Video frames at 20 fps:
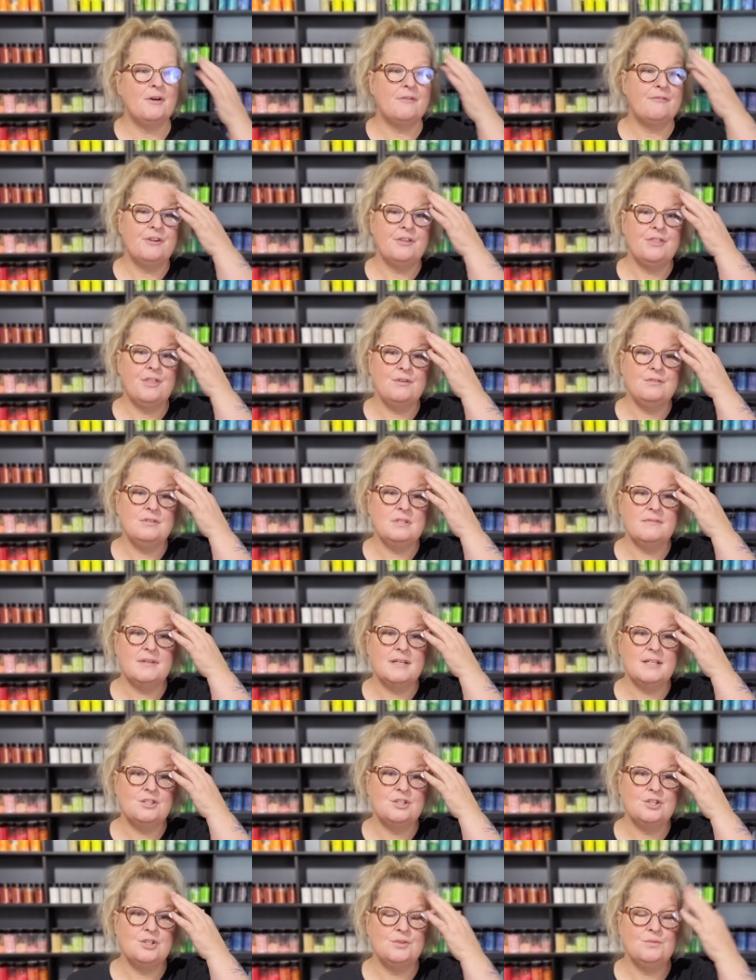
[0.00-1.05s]
For those of
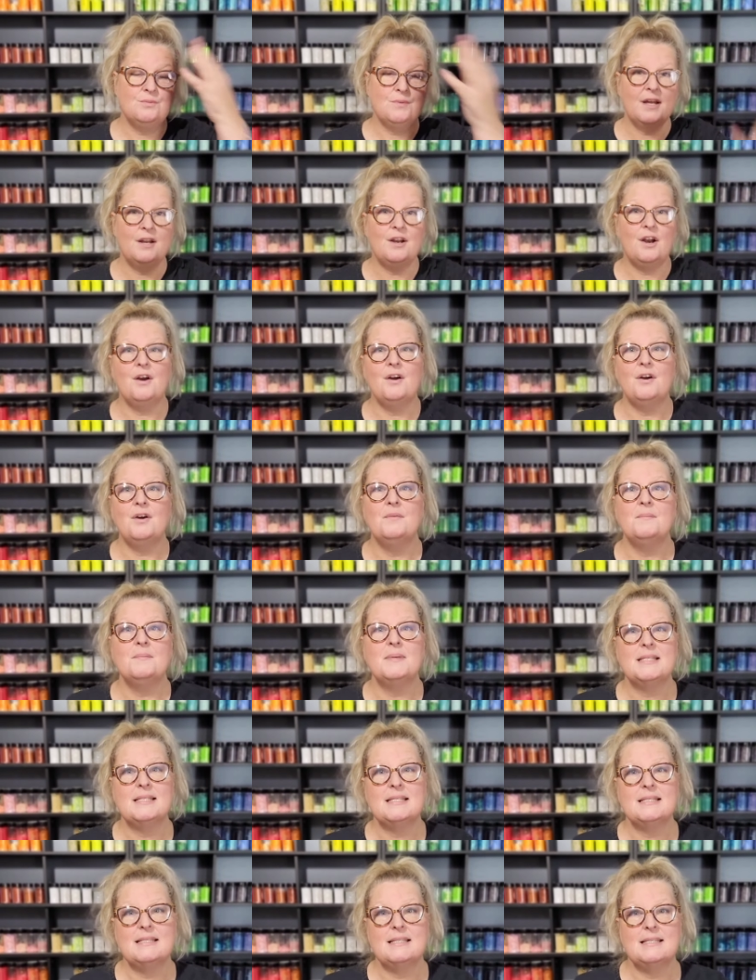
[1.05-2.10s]
us who run our own
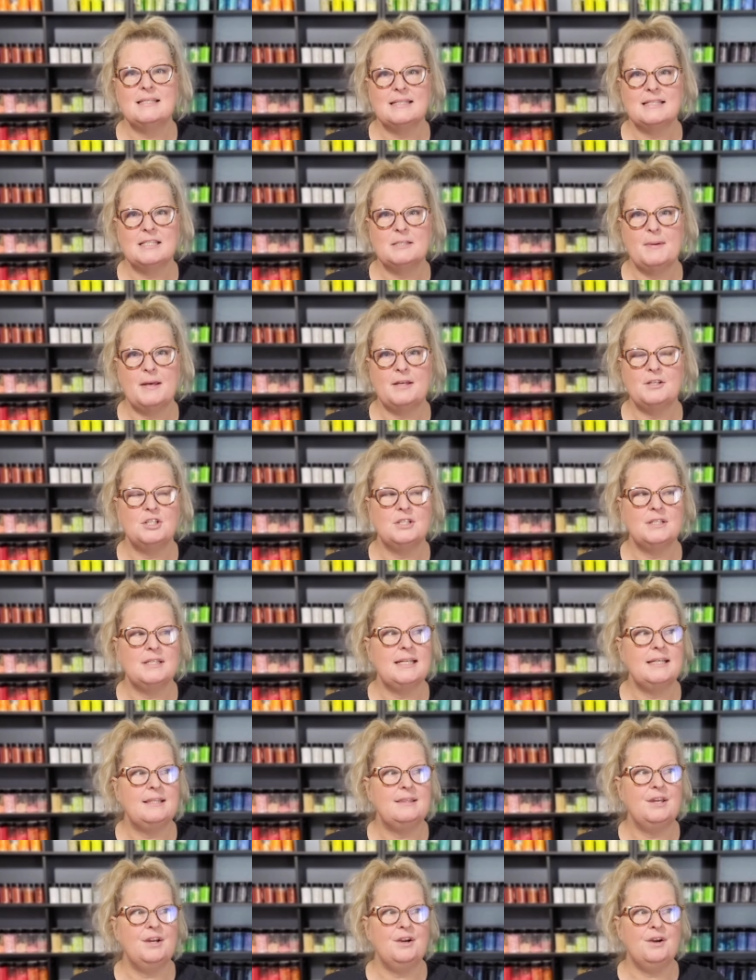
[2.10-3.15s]
businesses,
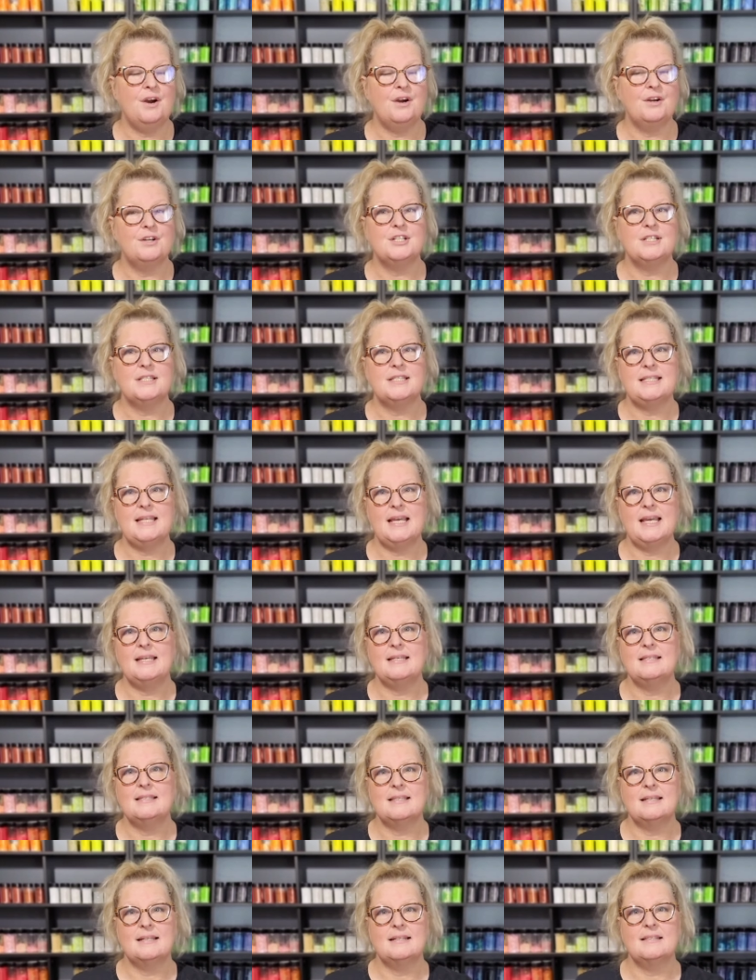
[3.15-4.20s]
especially, there are just
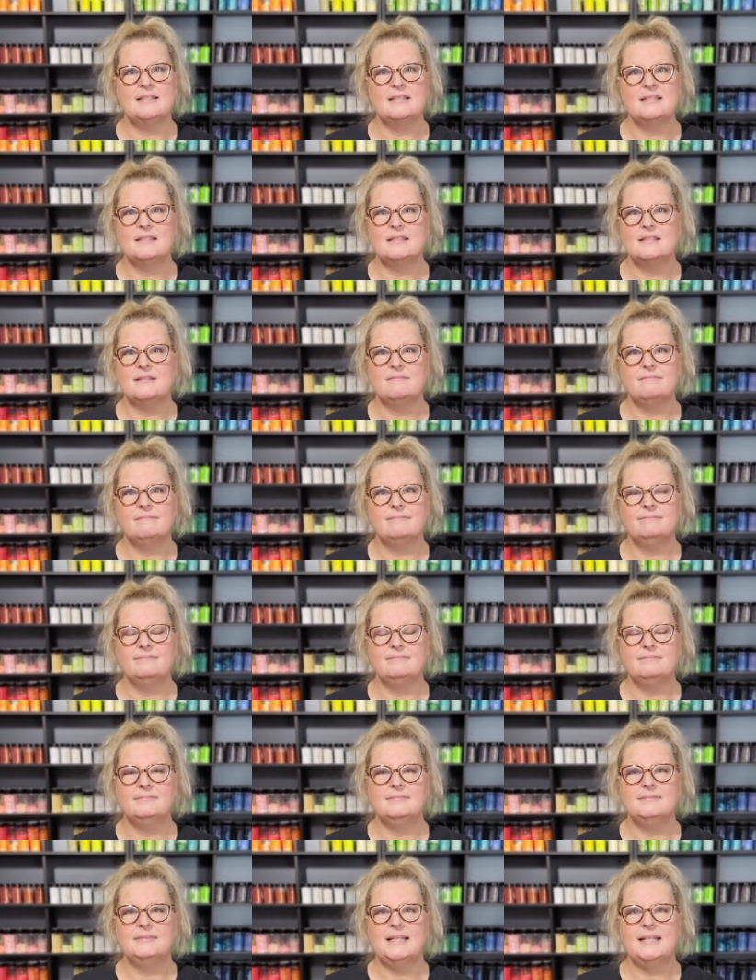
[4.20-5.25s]
days that
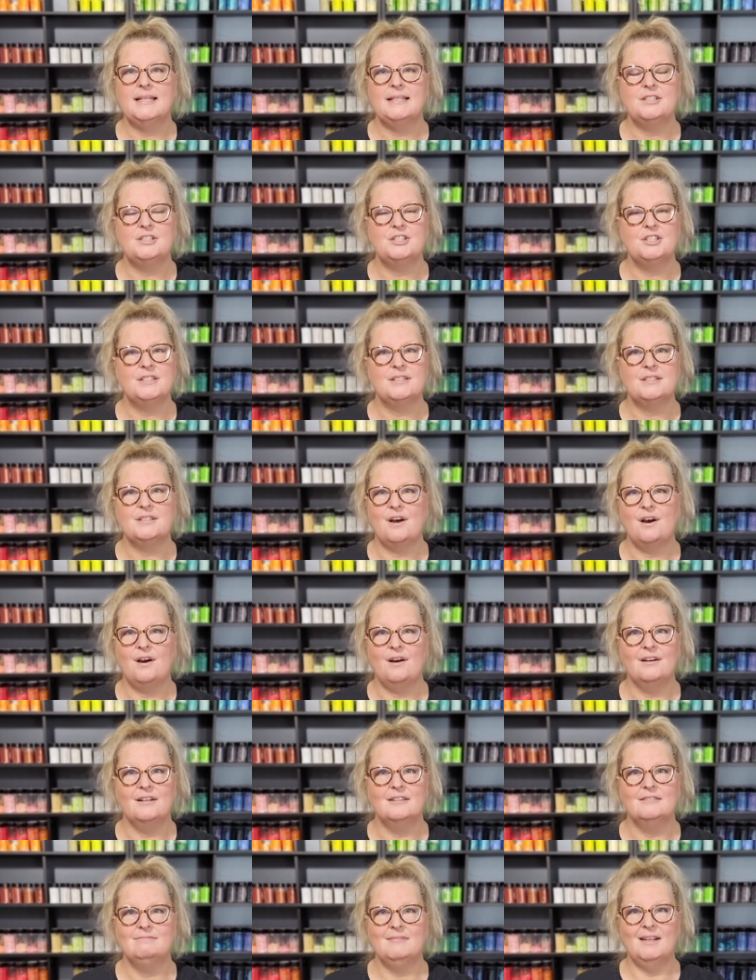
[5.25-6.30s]
it's just
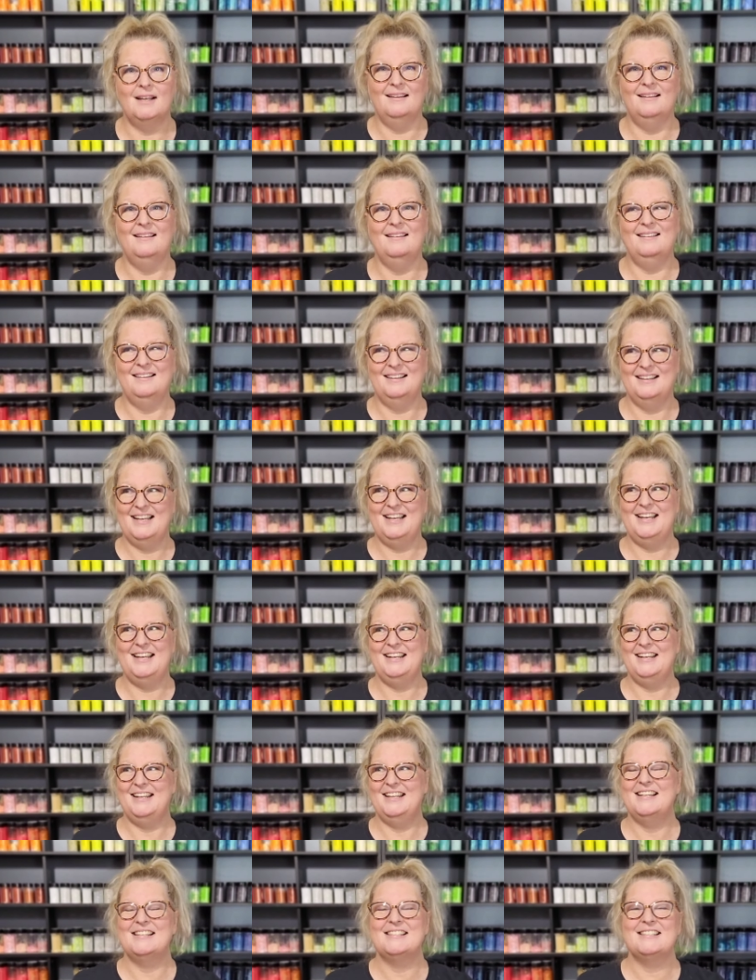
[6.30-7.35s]
hard.
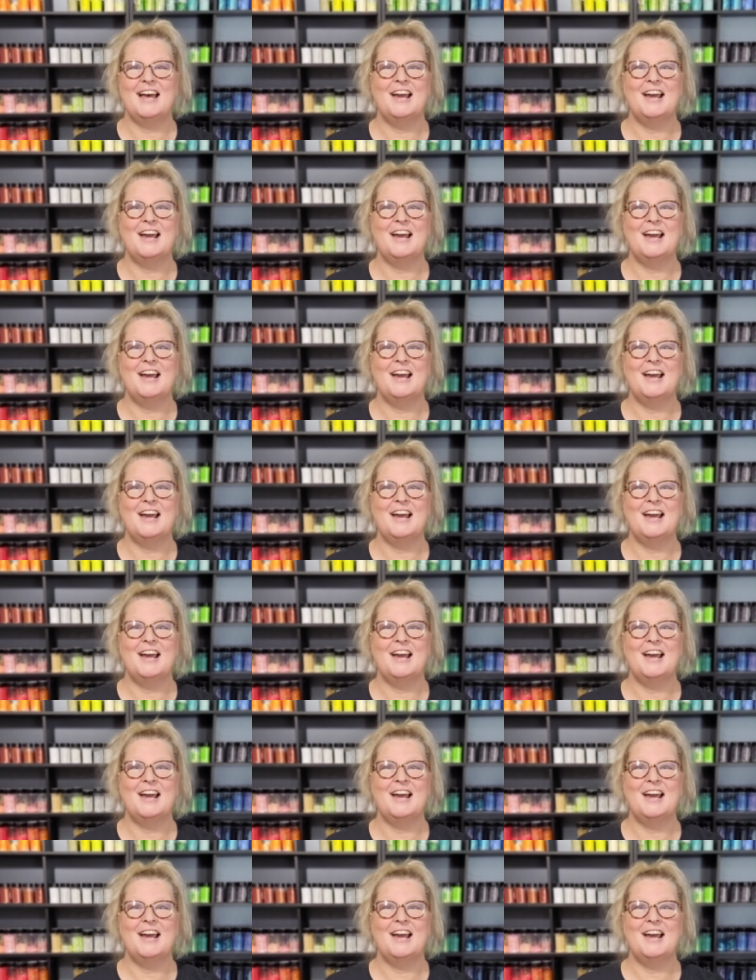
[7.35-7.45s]
It is.